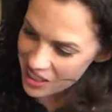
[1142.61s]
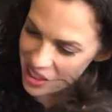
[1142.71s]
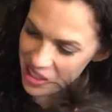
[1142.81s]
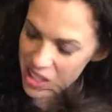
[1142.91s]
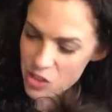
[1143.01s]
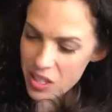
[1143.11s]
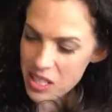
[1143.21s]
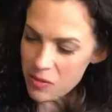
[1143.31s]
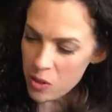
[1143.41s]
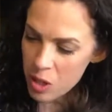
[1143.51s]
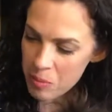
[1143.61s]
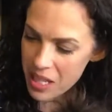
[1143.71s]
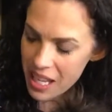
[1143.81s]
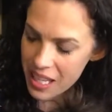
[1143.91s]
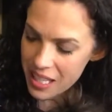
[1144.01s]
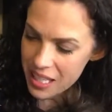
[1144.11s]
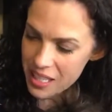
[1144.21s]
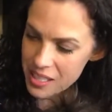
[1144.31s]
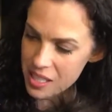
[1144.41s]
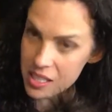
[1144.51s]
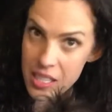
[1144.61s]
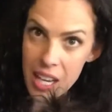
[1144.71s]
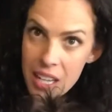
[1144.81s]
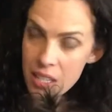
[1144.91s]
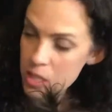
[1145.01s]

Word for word: Learning Transformed, Eight Keys to Designing